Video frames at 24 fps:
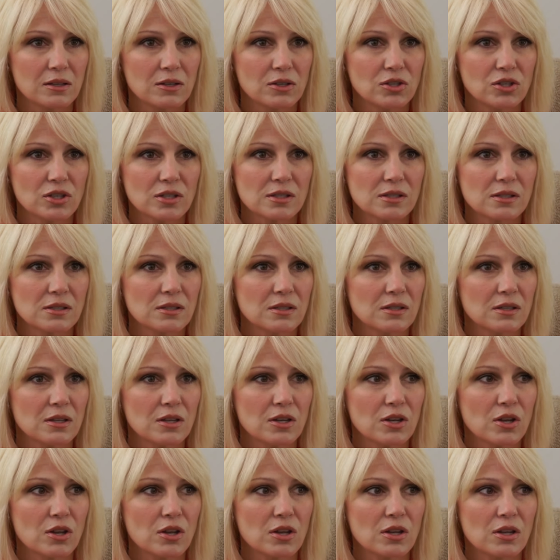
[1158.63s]
just
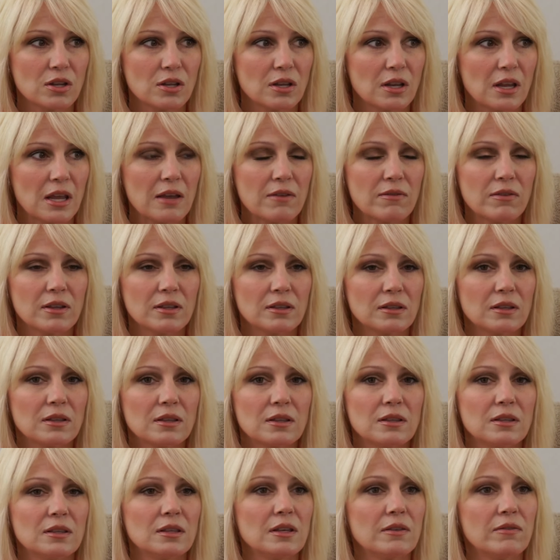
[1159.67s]

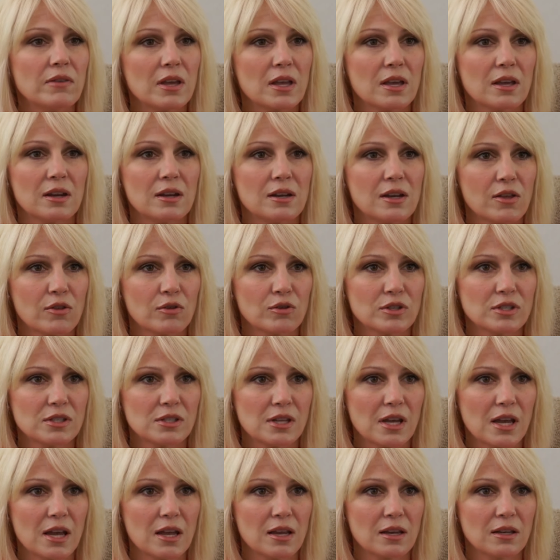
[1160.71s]
even living in another
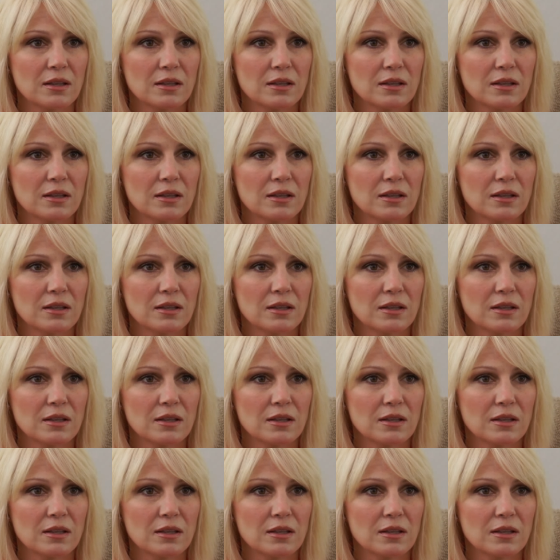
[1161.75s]
state,